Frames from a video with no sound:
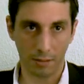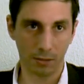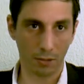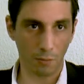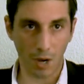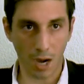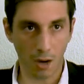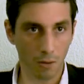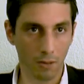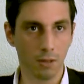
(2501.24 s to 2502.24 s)

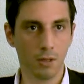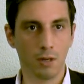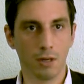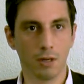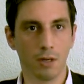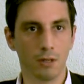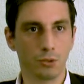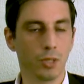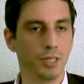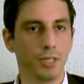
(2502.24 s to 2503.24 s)
somehow
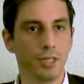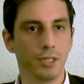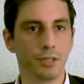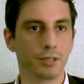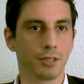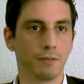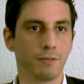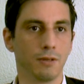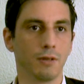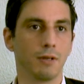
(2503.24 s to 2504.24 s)
uh, 20 years
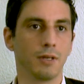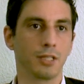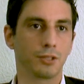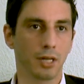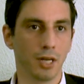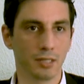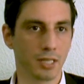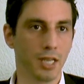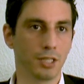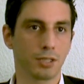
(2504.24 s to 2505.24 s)
of uh,
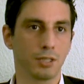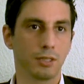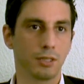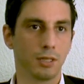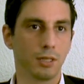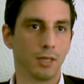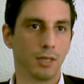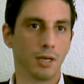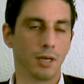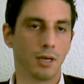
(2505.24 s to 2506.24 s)
nationalization,
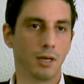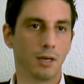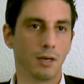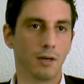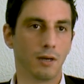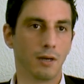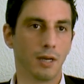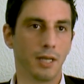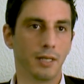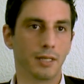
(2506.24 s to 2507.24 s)

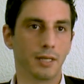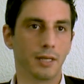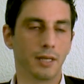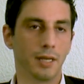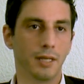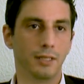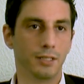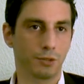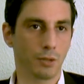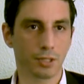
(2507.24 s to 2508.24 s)
uh, and uh, and
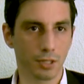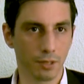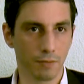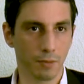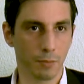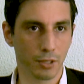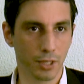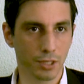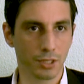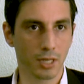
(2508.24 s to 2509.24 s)
destruction of the
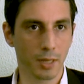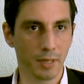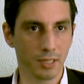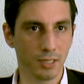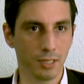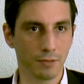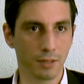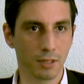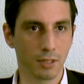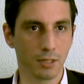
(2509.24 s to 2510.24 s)
production capacities
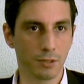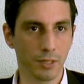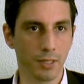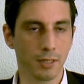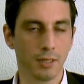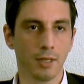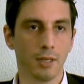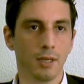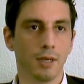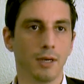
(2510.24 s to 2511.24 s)
of the country,
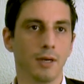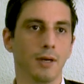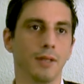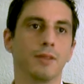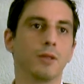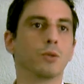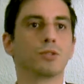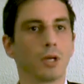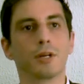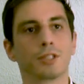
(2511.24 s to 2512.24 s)
uh,
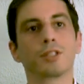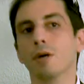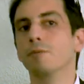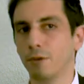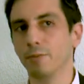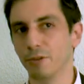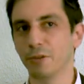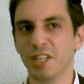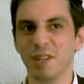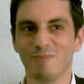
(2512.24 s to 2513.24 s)
those dollars come from the
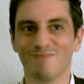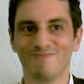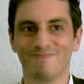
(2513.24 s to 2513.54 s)
regime.